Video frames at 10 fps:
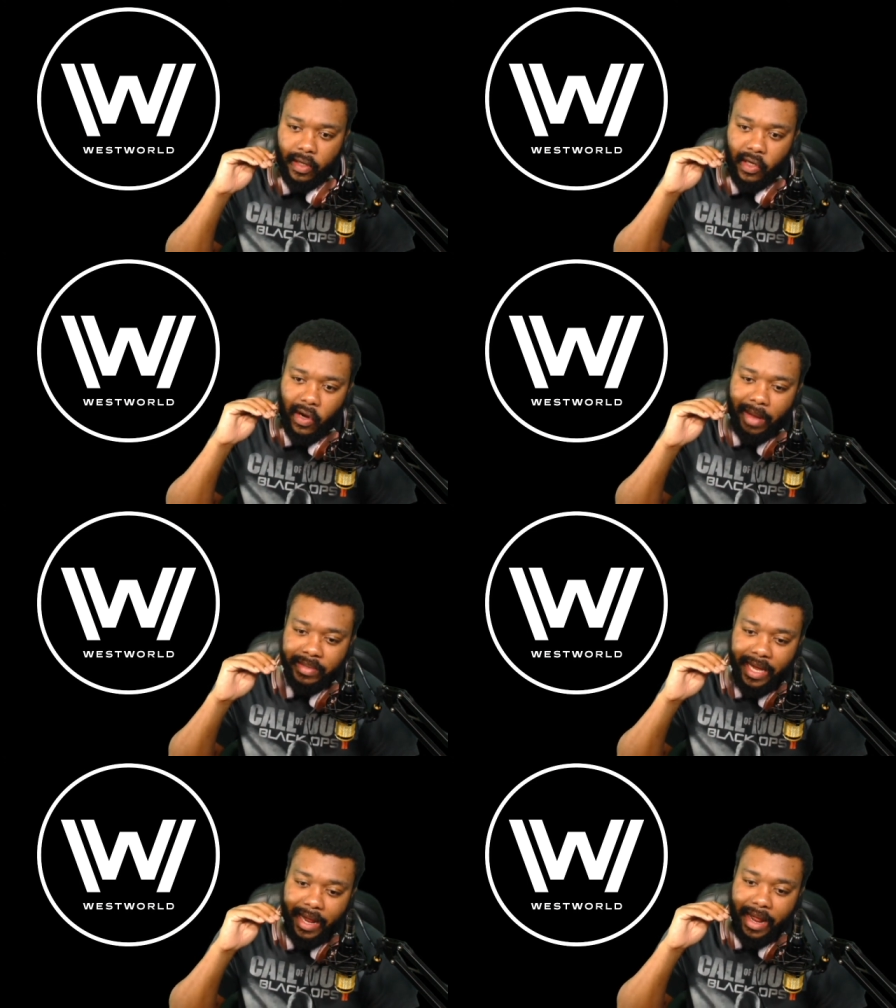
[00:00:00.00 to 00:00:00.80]
you know what I'm
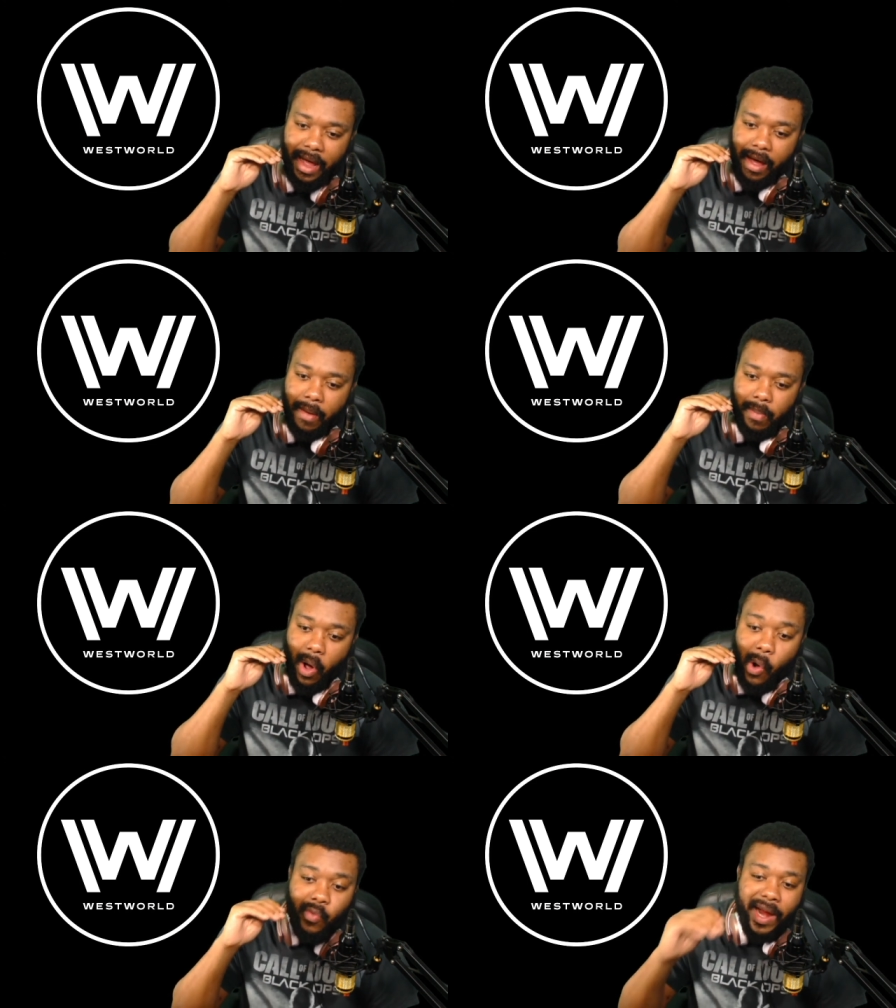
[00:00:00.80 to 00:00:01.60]
saying?
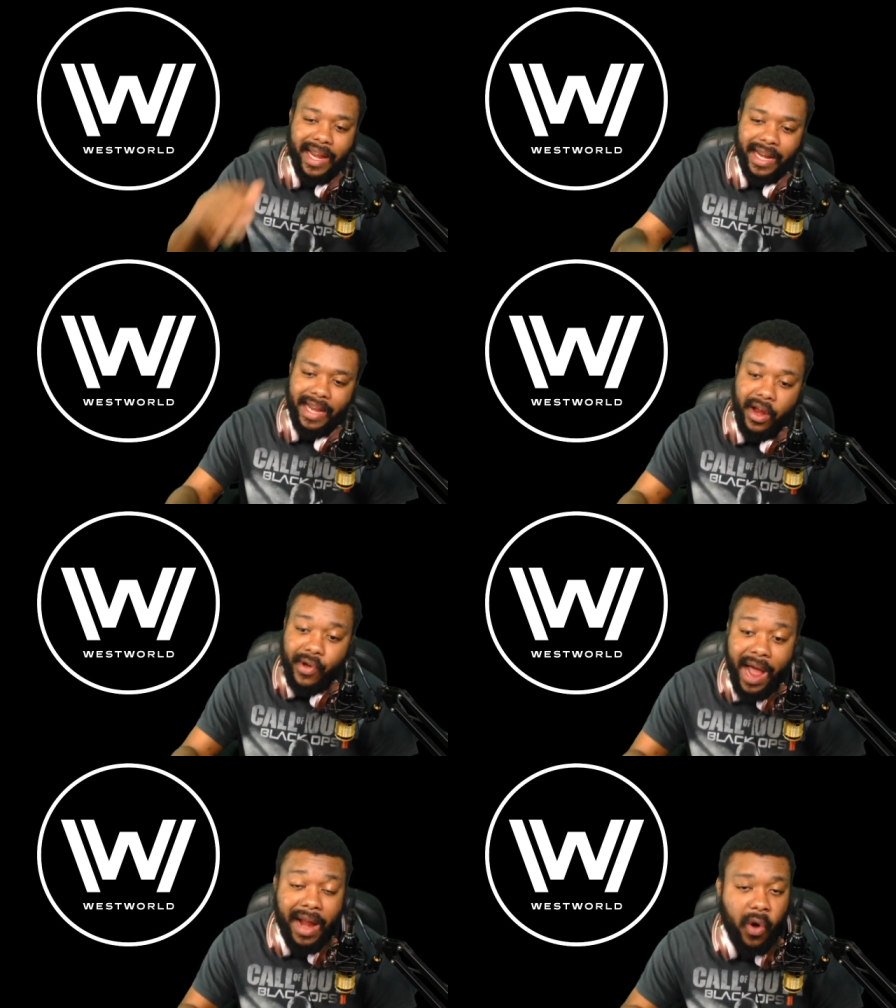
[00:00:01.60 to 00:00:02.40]
Already they're
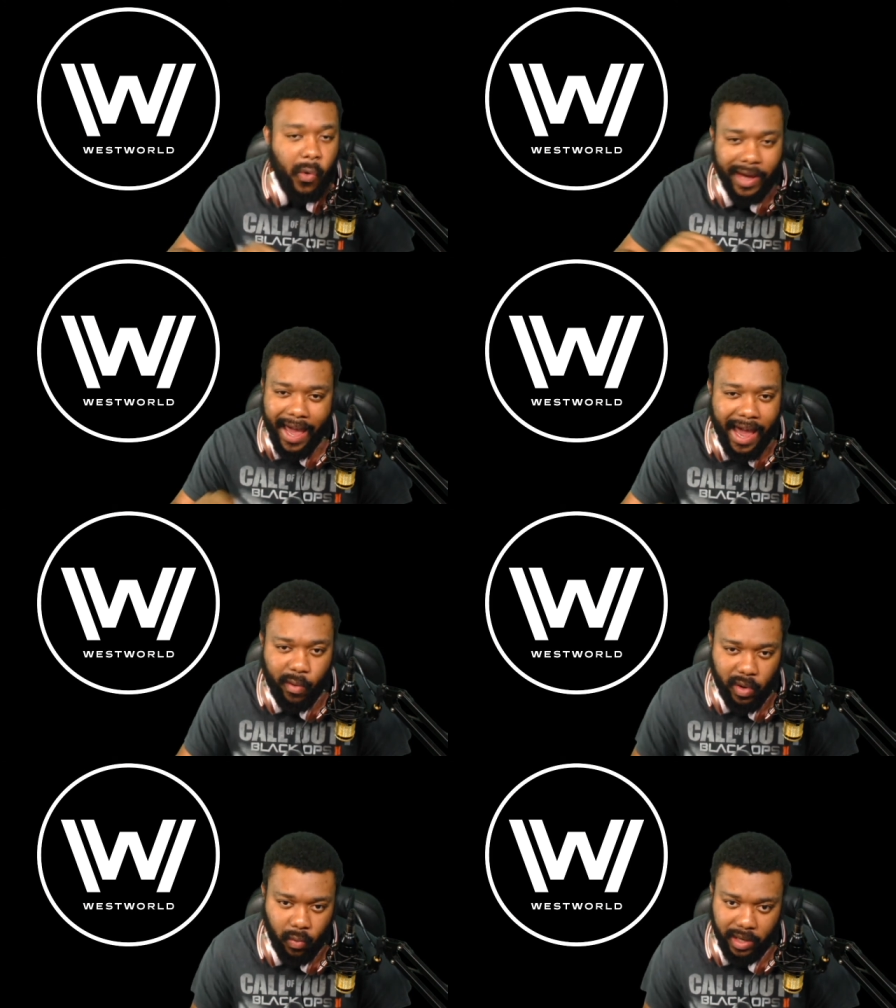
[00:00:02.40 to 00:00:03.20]
not okay
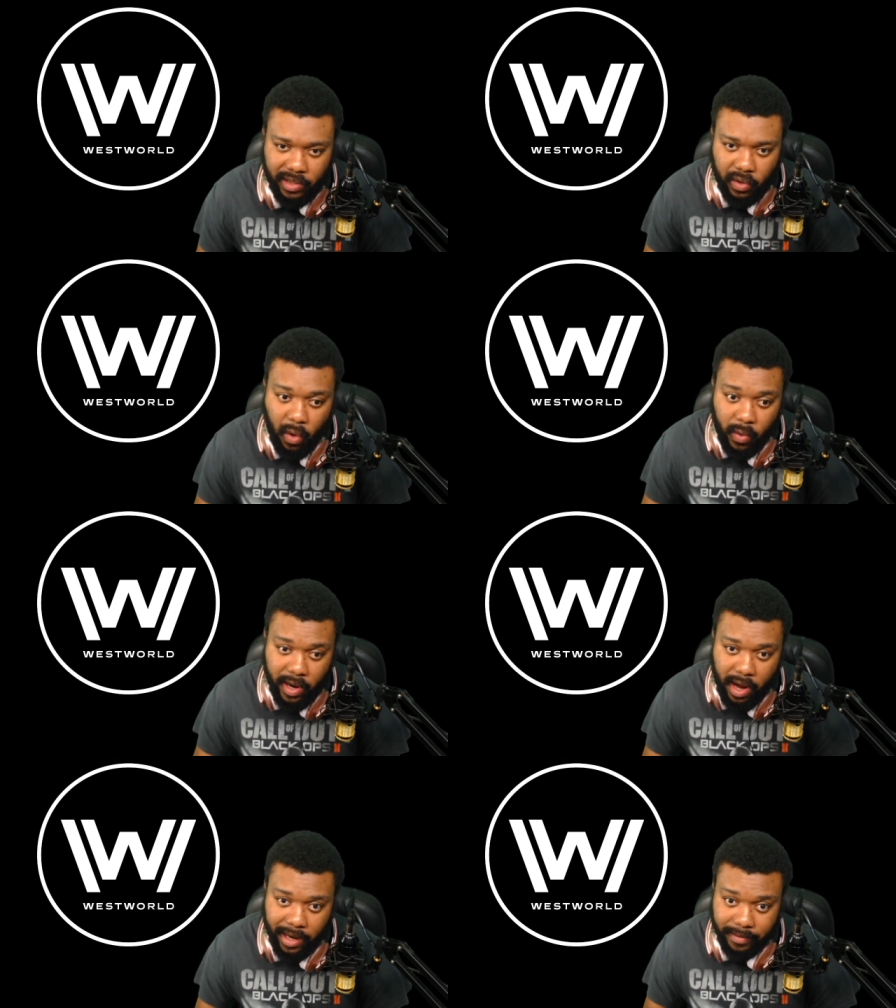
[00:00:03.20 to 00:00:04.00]
with what's
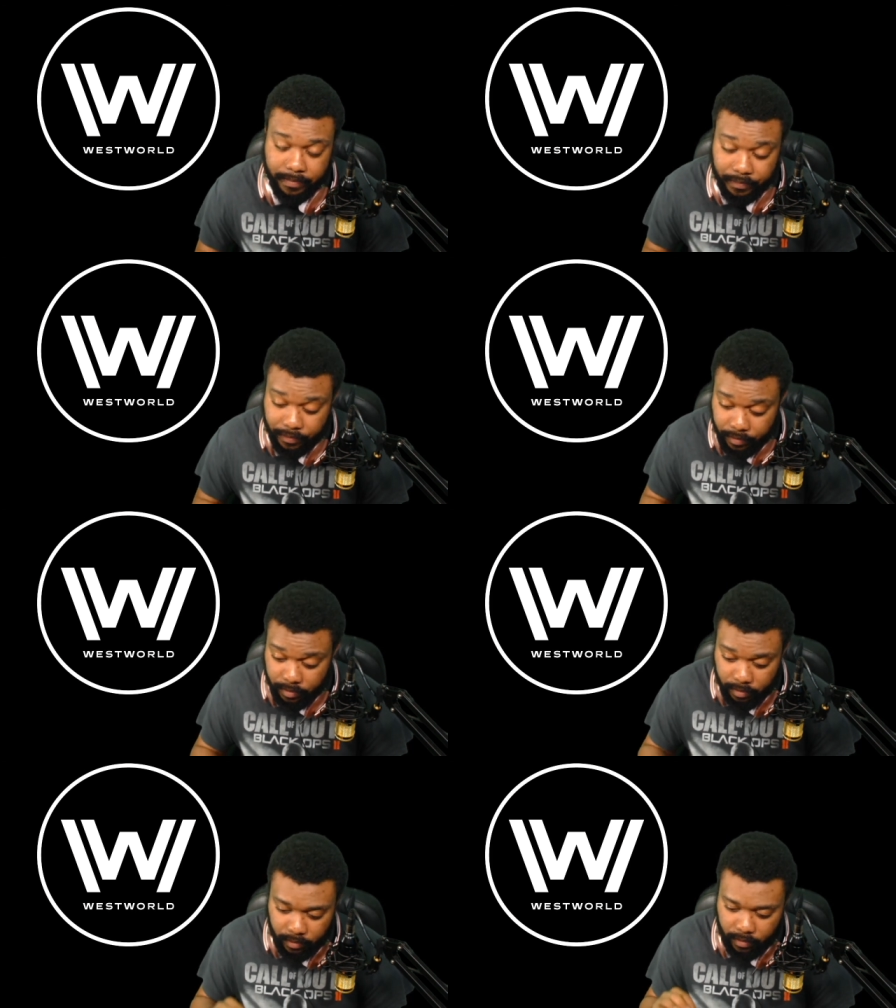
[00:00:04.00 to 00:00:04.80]
going on,
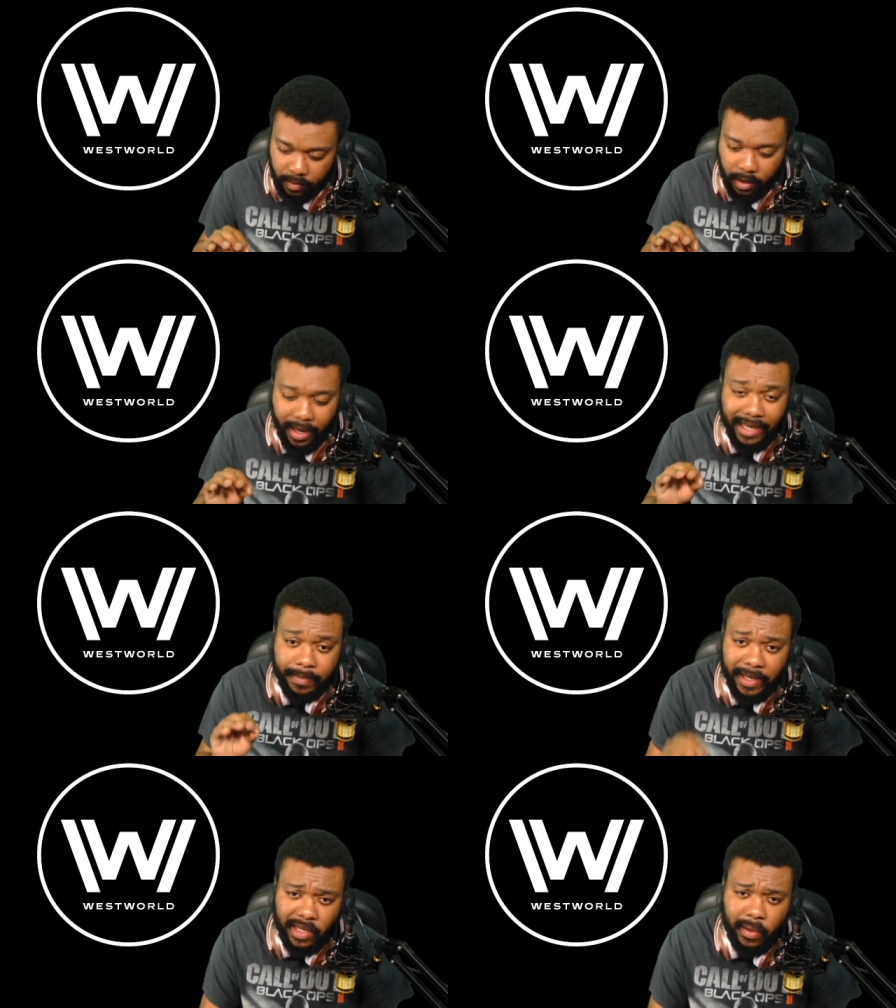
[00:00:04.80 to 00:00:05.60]

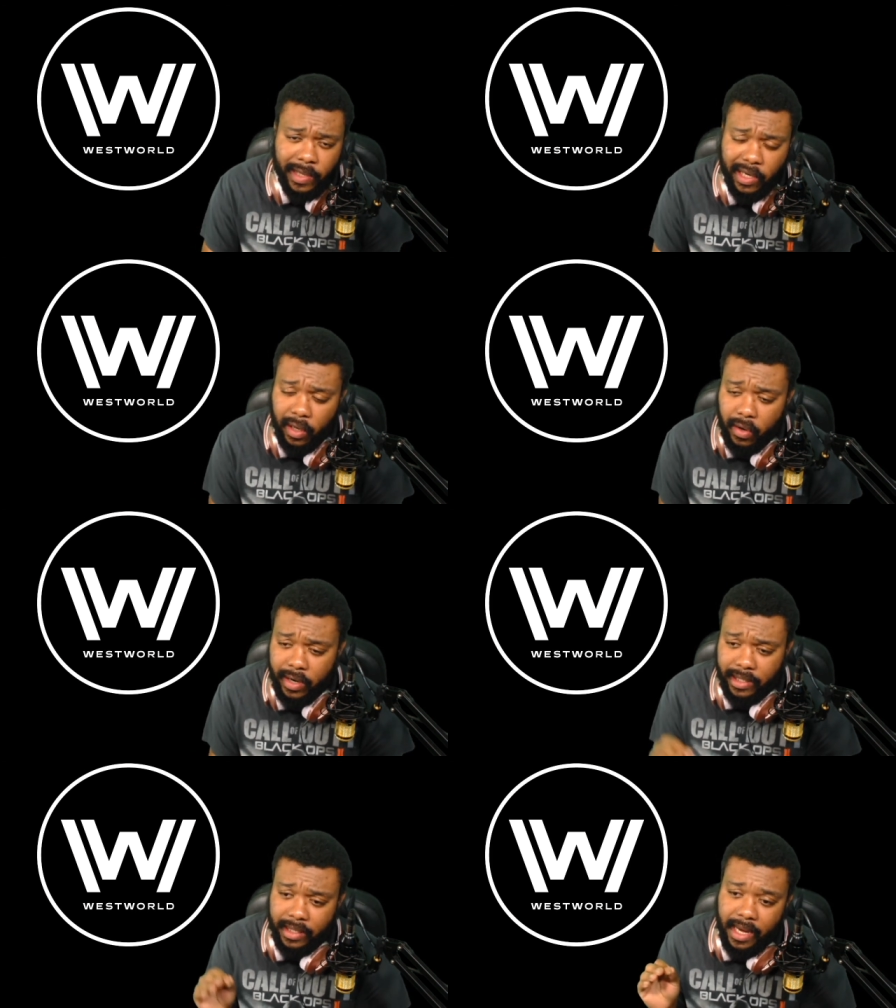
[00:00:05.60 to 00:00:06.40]
especially with
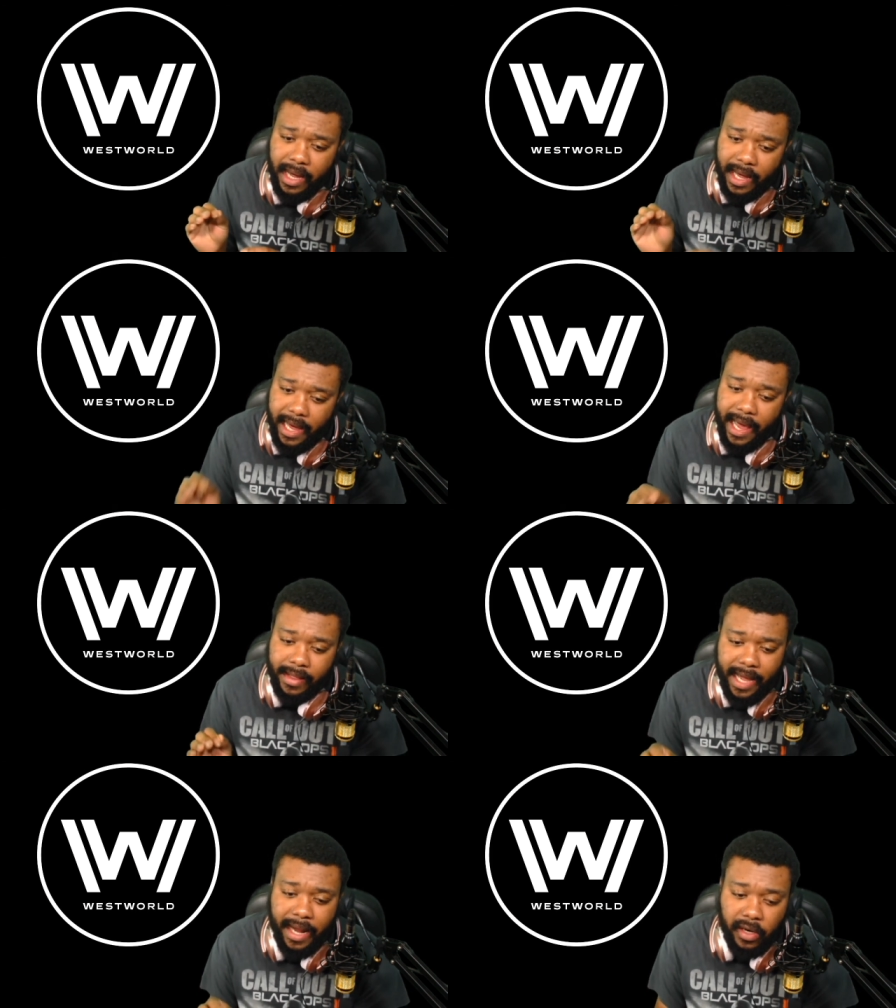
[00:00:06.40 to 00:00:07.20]
Dolores
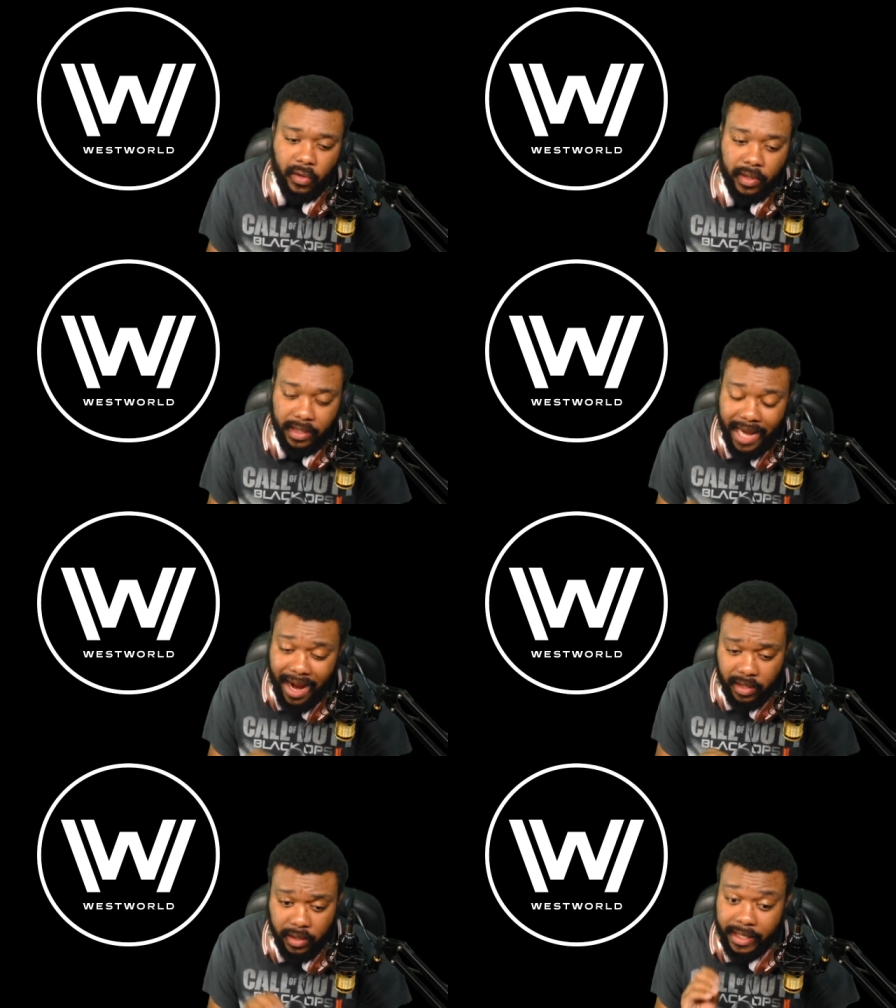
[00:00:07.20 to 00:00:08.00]
and Thandie Newton's
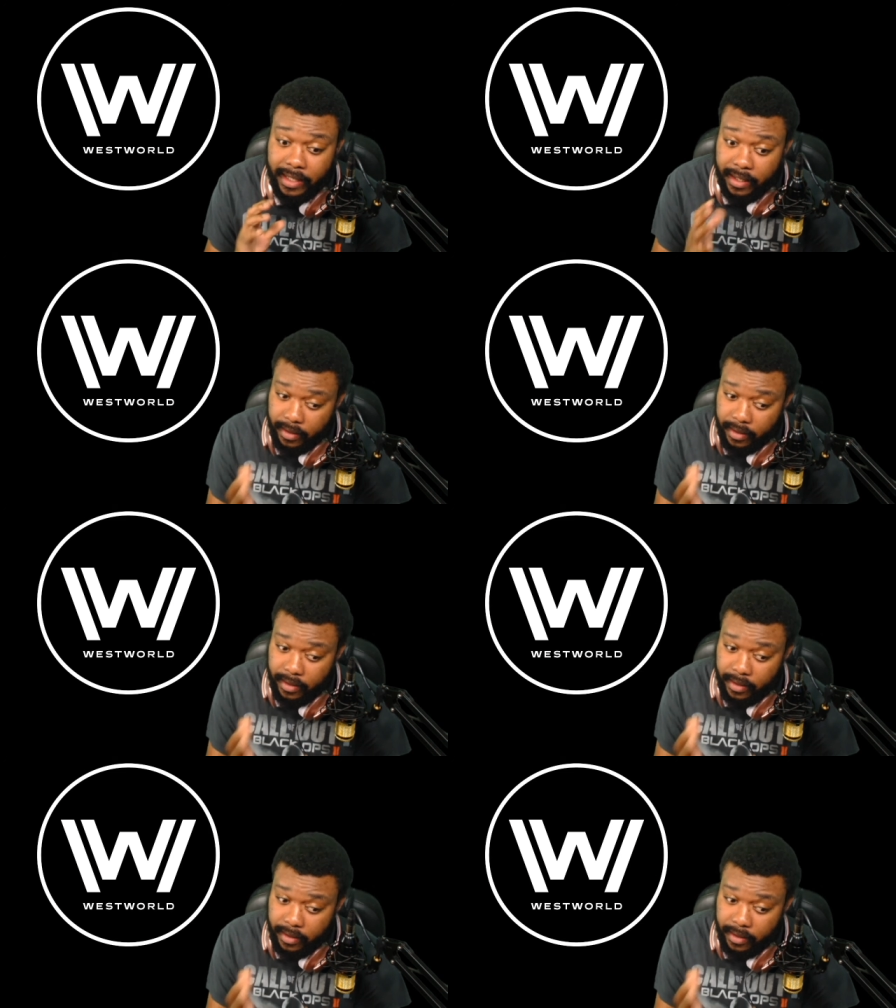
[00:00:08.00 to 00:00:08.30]
character. It